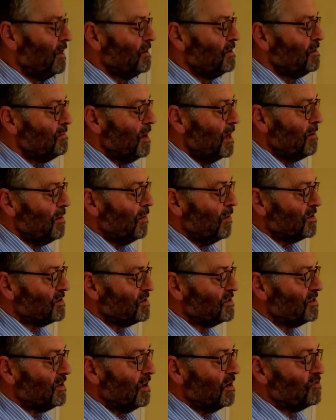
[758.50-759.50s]
you maybe want
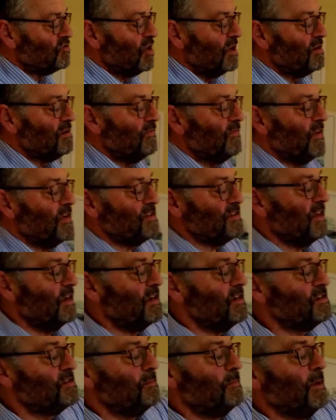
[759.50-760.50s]
to start trying to invest
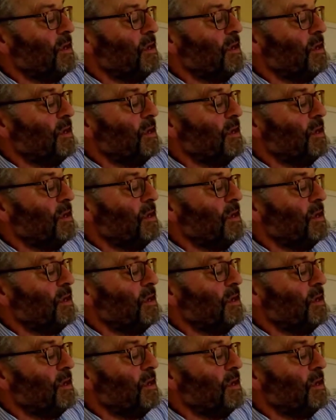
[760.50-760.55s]
that into